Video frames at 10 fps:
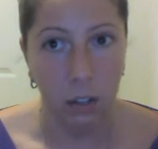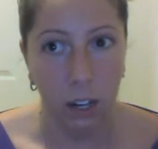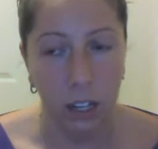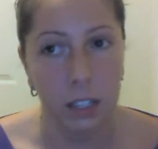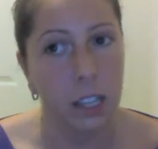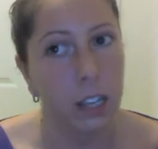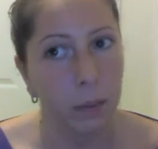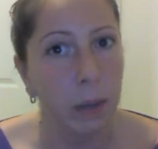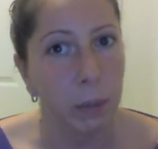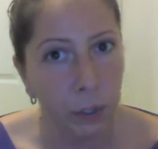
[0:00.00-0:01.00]
You guys,
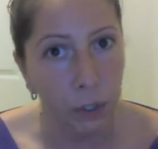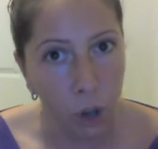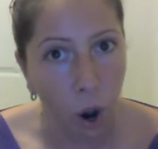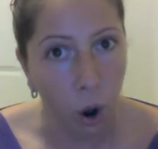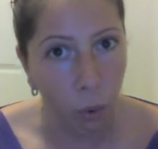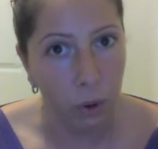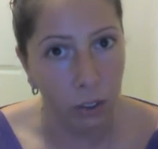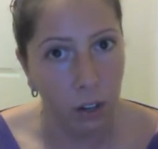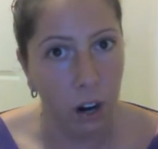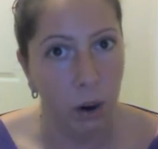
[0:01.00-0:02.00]
people know
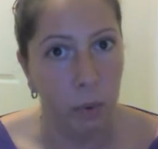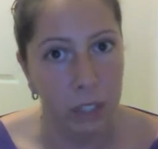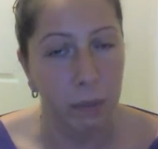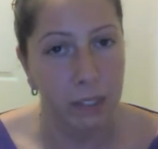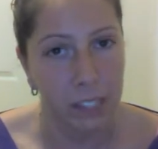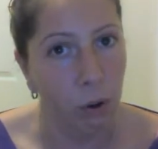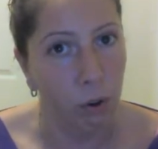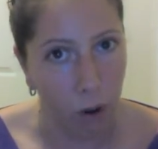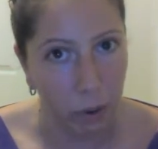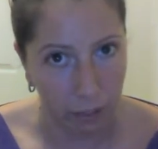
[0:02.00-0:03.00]
when someone's
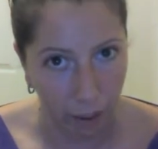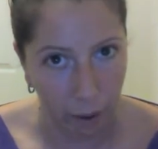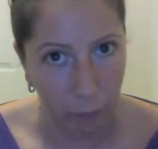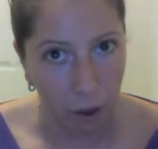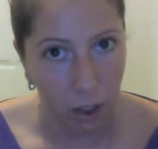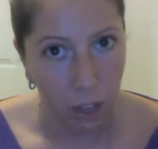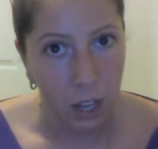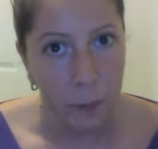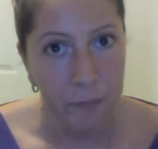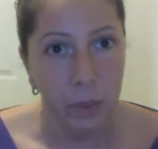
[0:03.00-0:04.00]
outgrowing them.
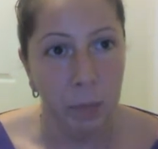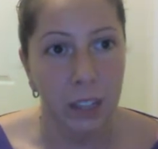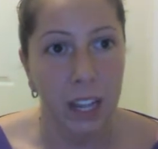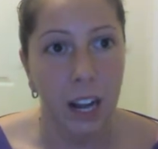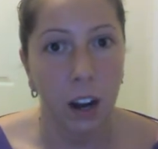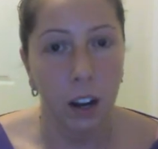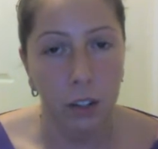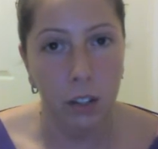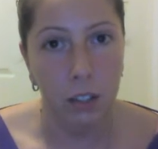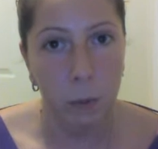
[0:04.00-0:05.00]
But that
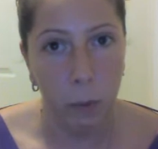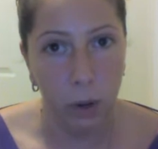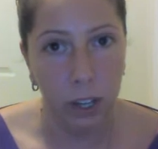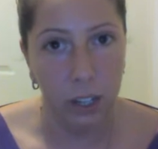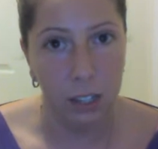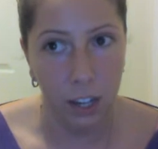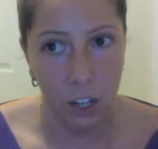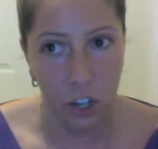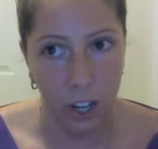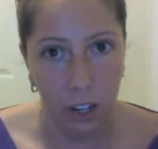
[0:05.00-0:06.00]
unspoken
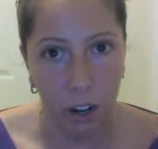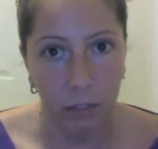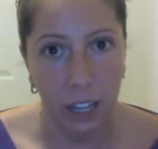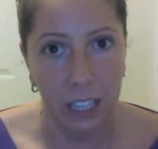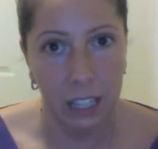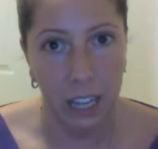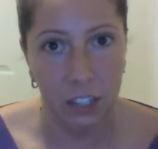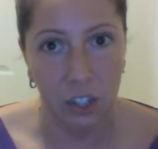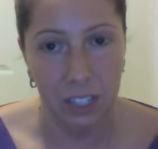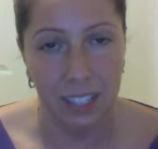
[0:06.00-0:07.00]
tension of letting that
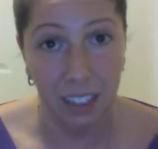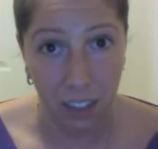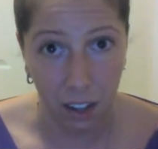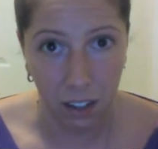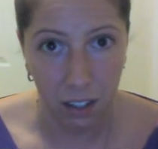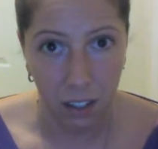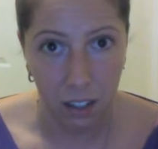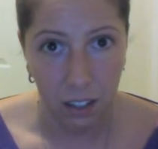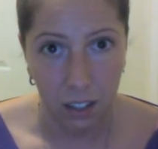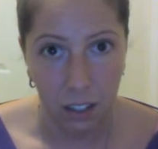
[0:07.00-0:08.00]
just sit there
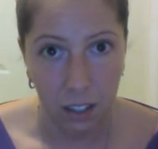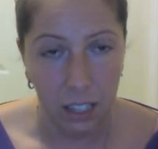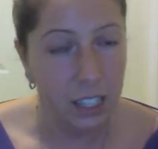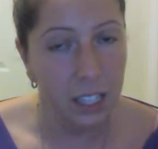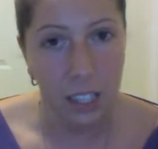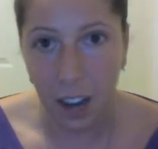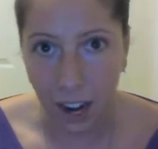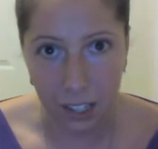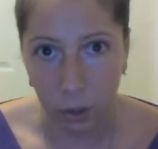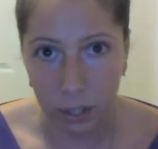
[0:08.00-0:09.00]
is
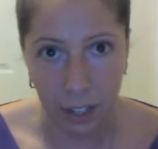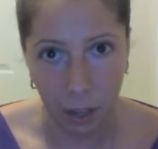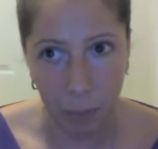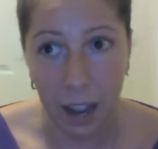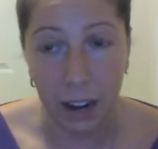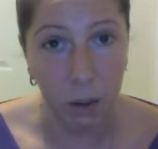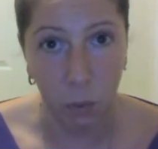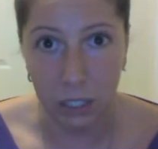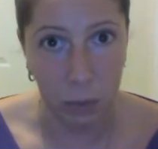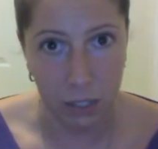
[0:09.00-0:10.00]
not going to help
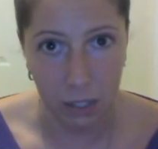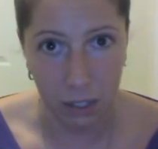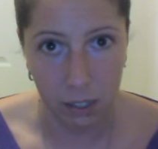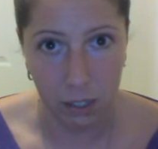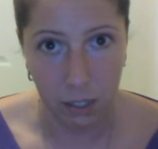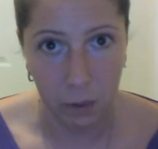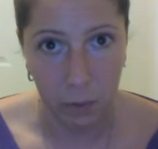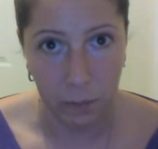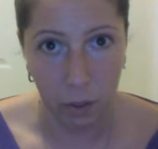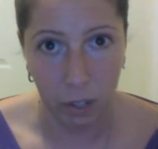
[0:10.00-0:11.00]
anyone's business.
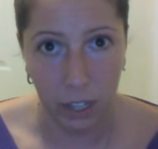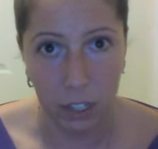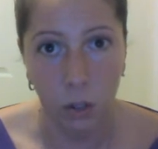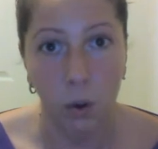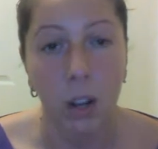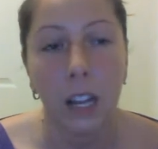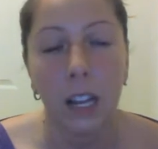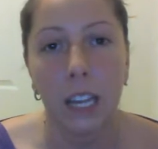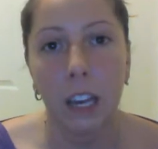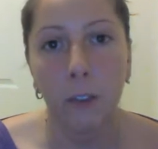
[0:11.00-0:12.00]
Okay, so
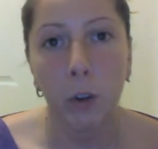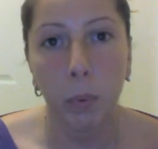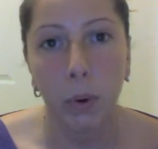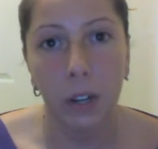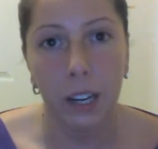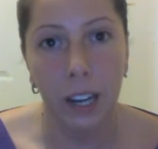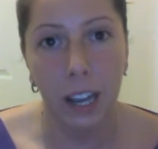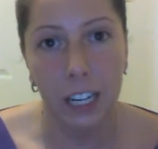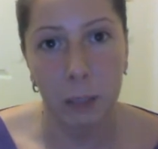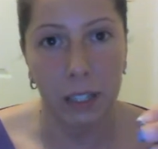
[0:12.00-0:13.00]
if you put
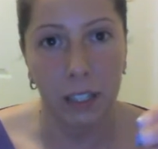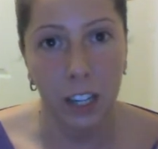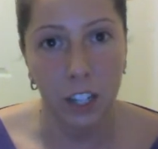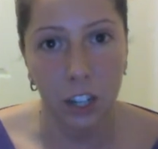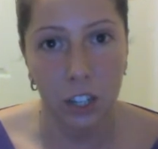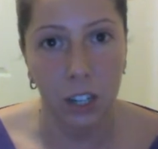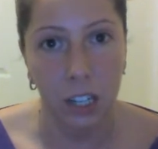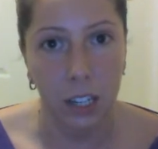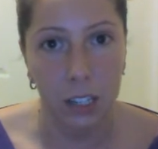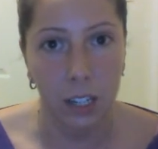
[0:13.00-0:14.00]
expectations on
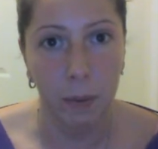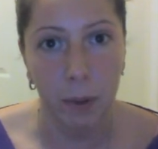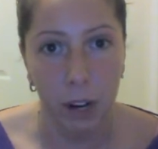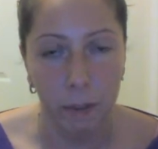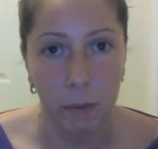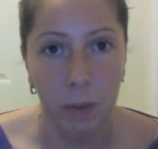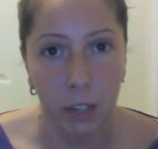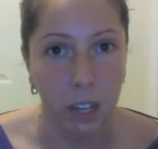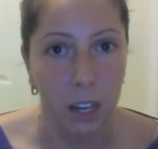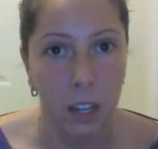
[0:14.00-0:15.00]
it that it's temporary from the
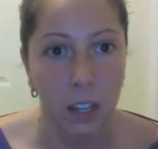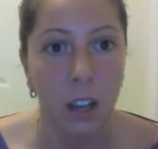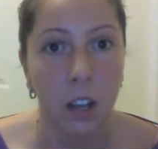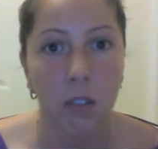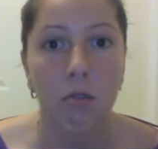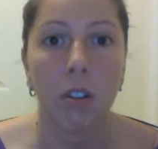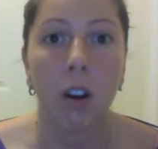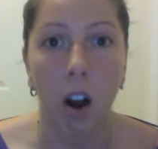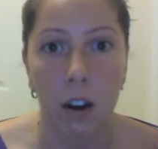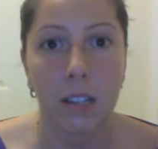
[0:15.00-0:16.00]
beginning, you
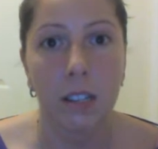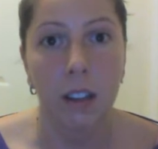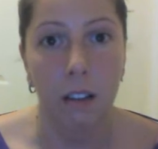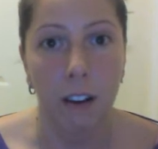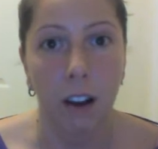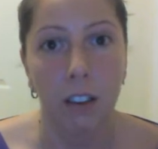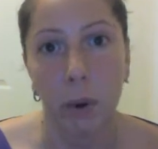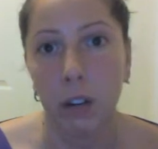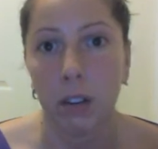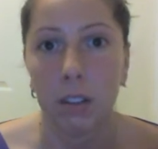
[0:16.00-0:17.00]
could honestly
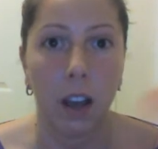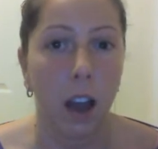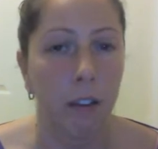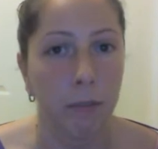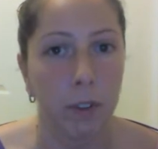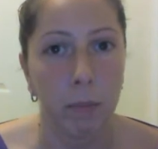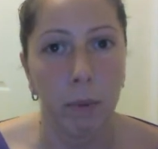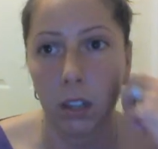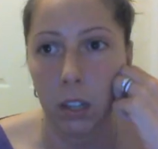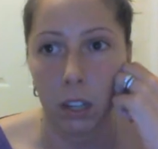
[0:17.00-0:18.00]
evaluate. You can say every
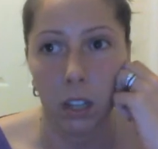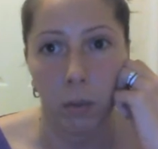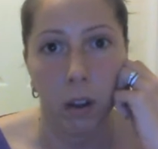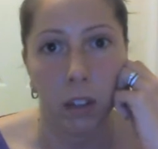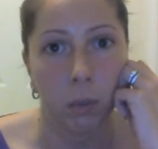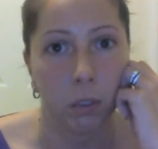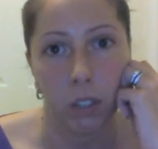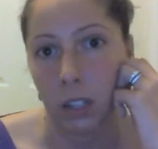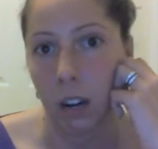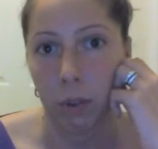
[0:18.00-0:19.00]
month at the end of the month, we'll
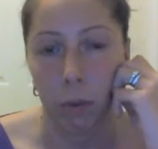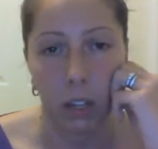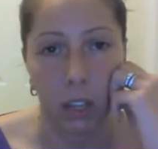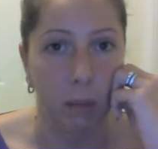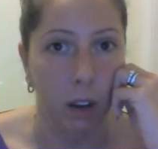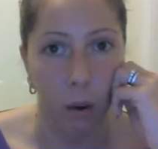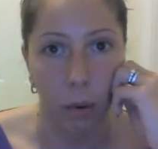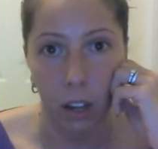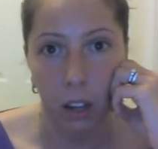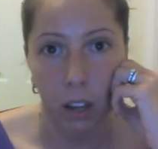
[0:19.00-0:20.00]
decide if we want to keep
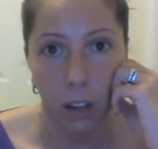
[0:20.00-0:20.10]
going.